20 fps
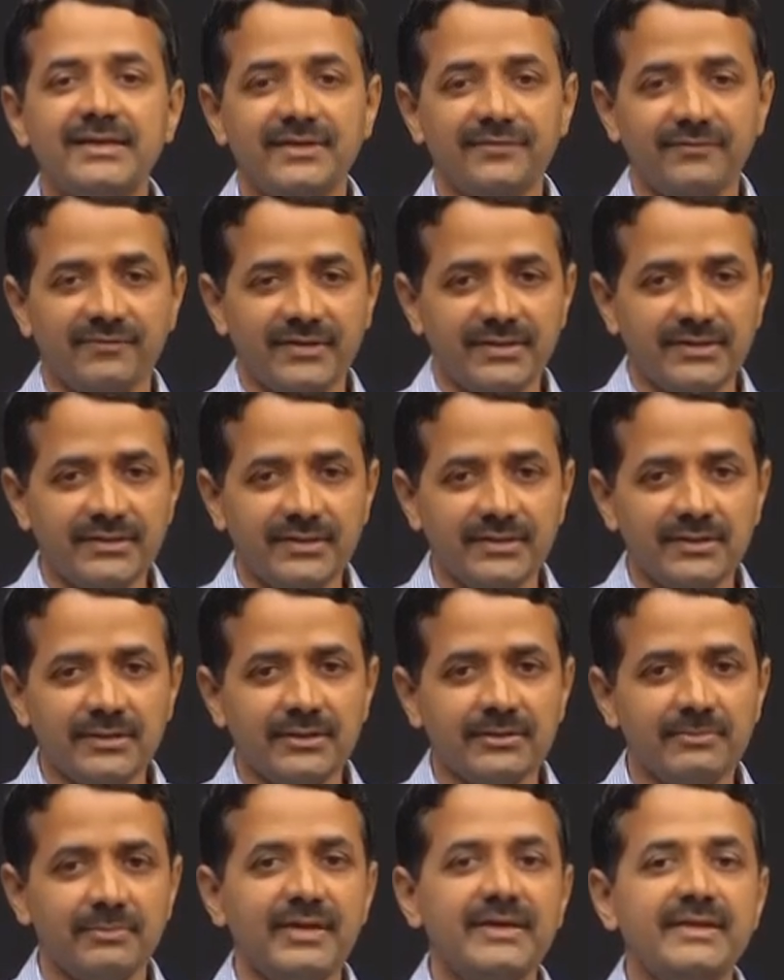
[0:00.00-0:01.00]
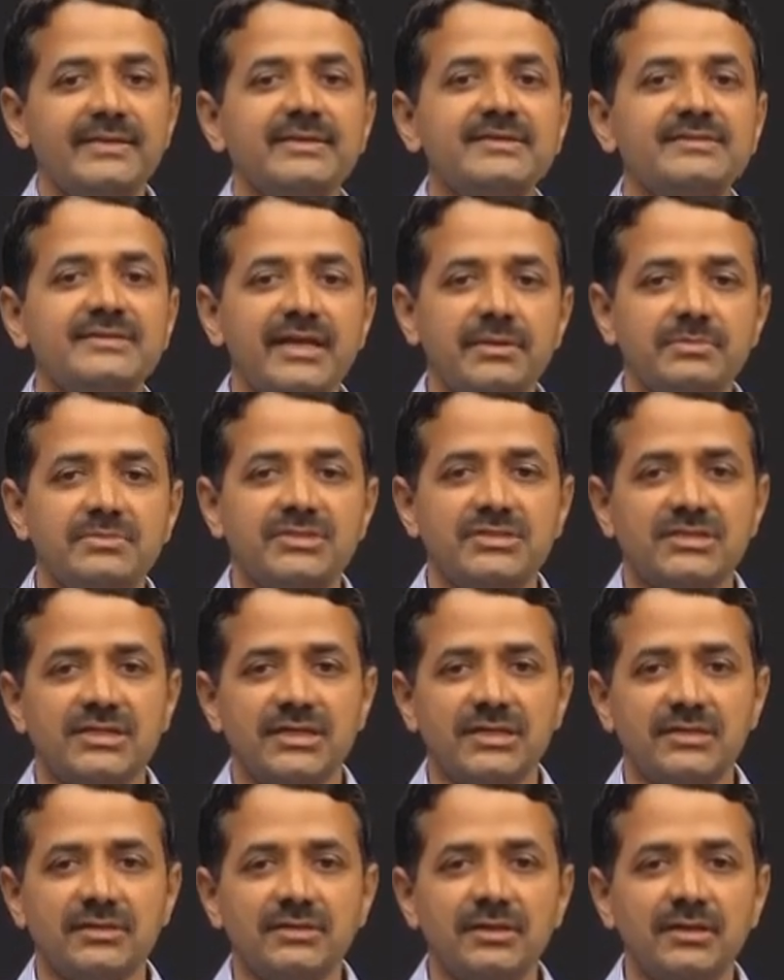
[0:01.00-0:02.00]
are different, but in the same
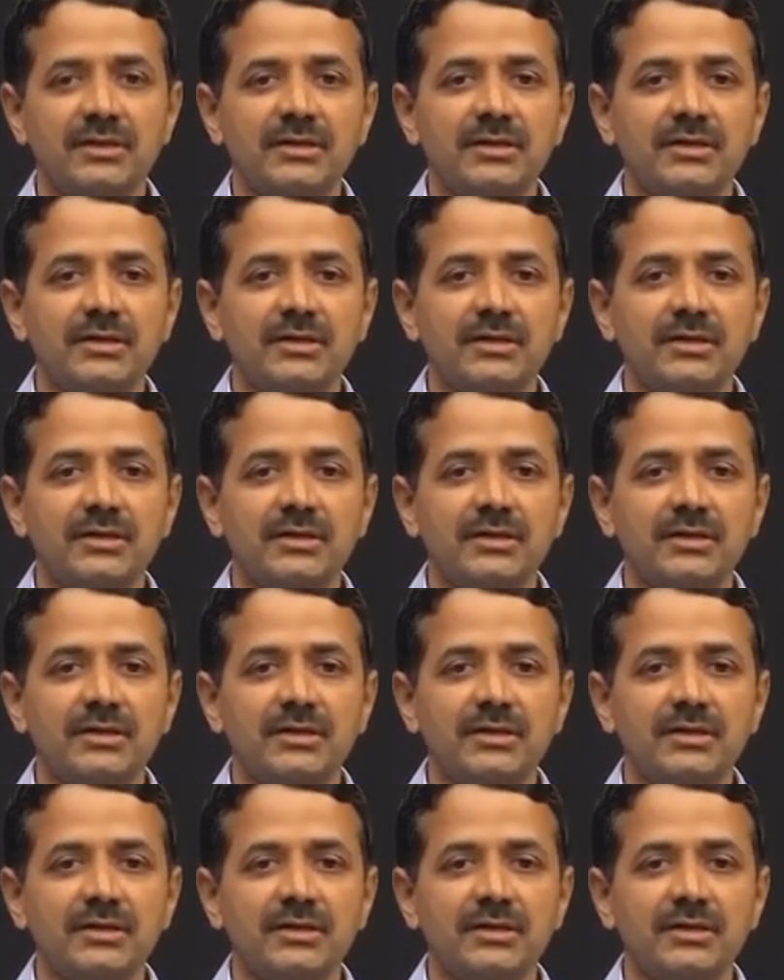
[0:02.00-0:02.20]
gene,